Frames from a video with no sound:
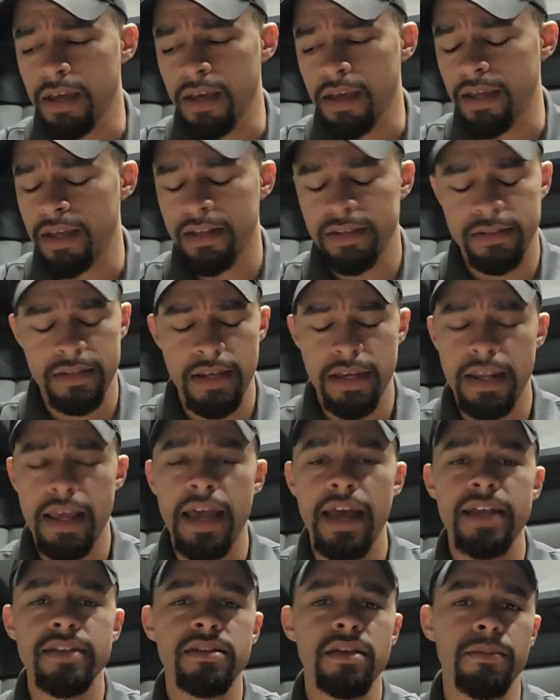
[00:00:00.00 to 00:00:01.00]
it
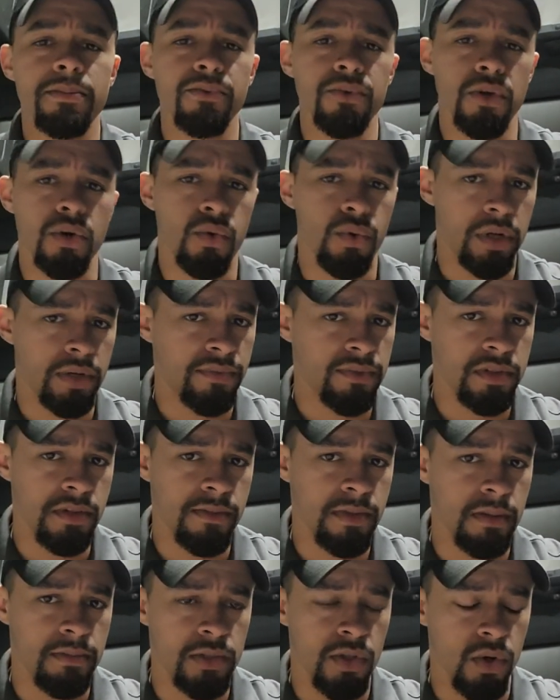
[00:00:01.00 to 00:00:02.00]
adds up real quick for some of
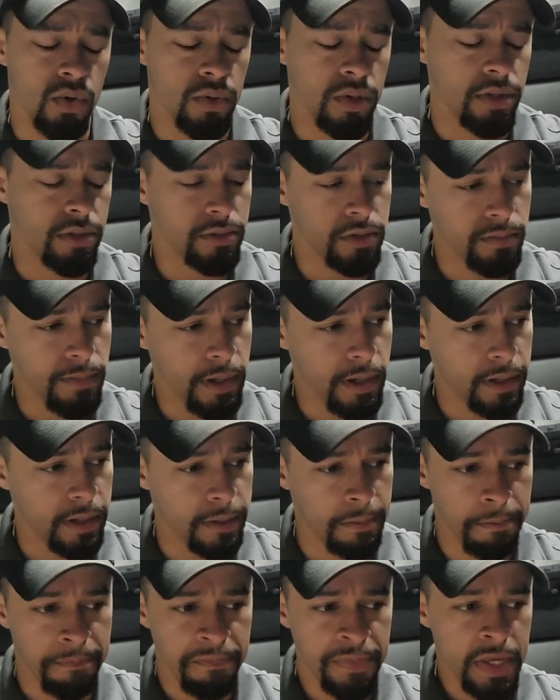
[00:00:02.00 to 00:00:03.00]
them toll roads. But
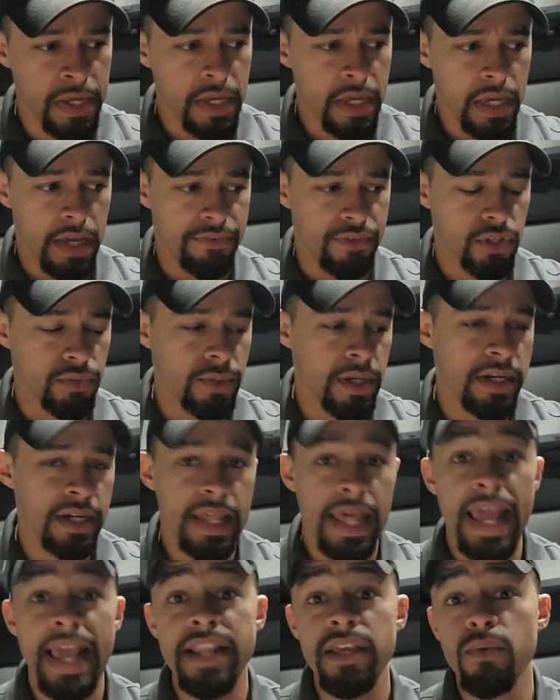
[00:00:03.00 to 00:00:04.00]
if you're running
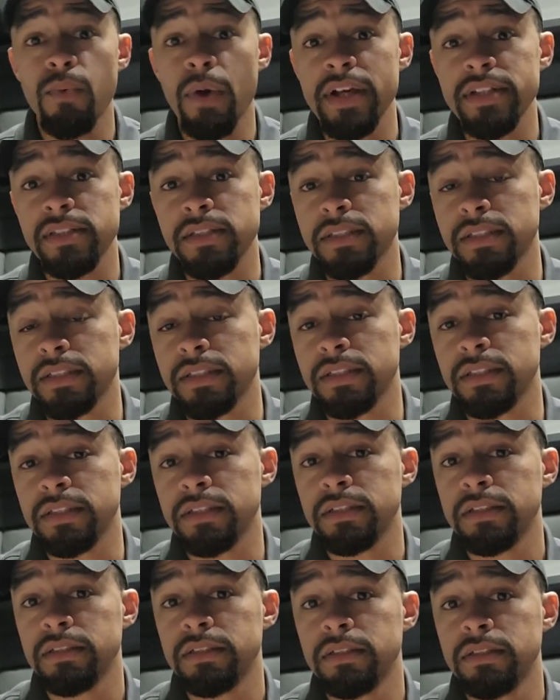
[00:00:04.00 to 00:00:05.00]
80 west of,
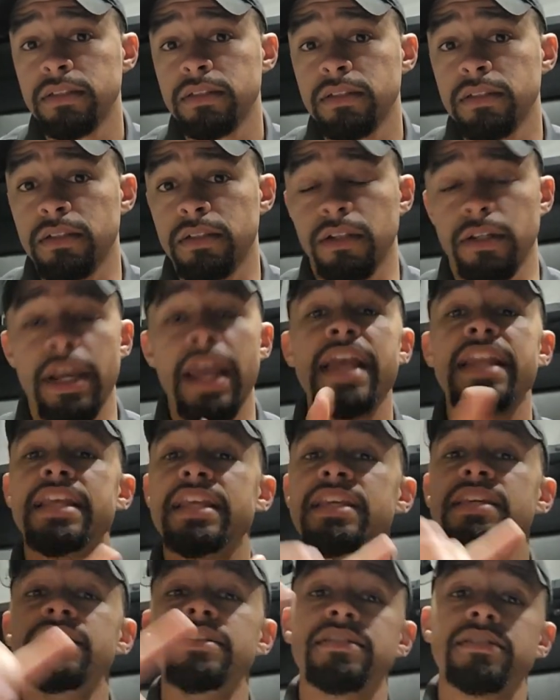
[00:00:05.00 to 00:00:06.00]
or 80
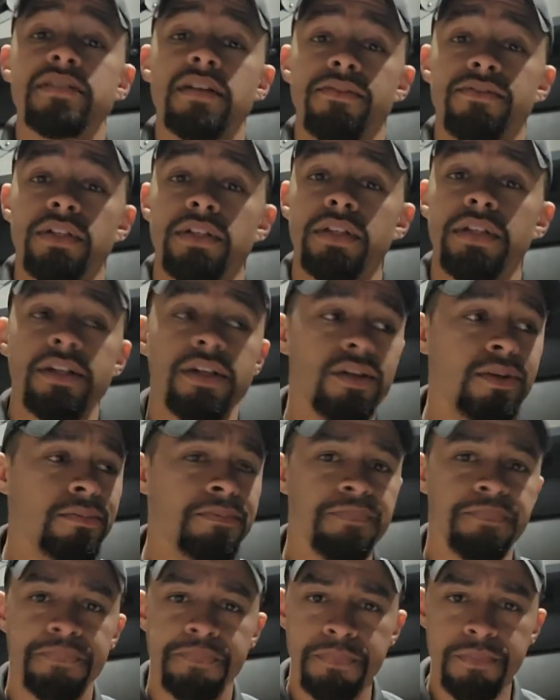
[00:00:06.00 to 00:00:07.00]
east of Toledo,
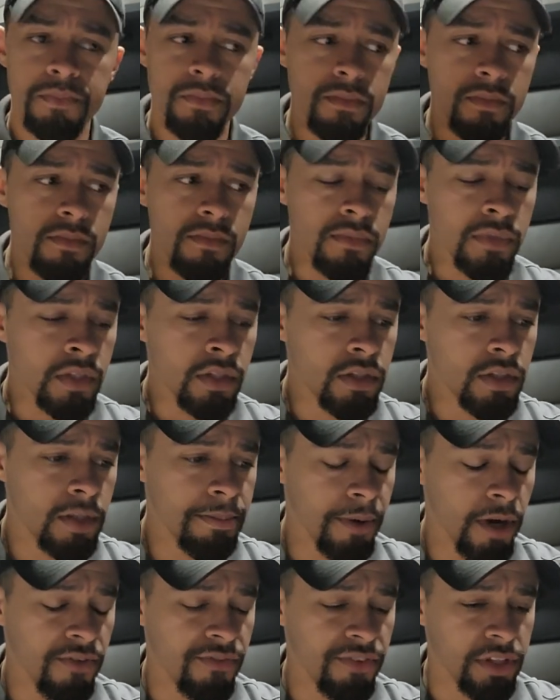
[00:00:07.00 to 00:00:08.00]
you're
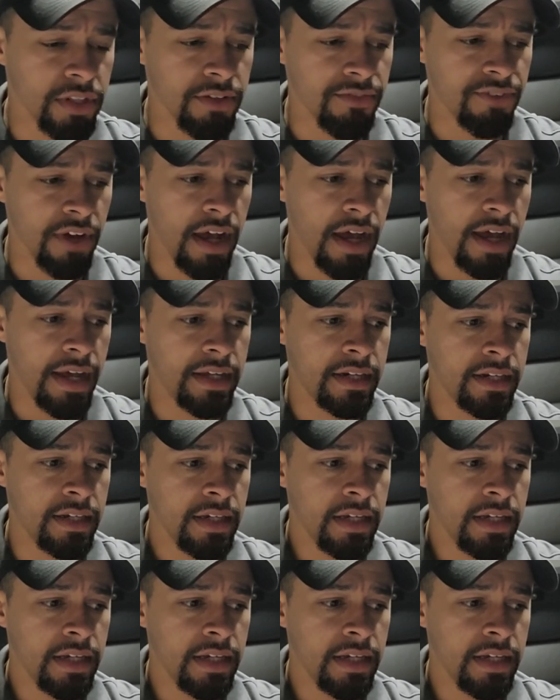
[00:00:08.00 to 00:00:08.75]
perfectly fine.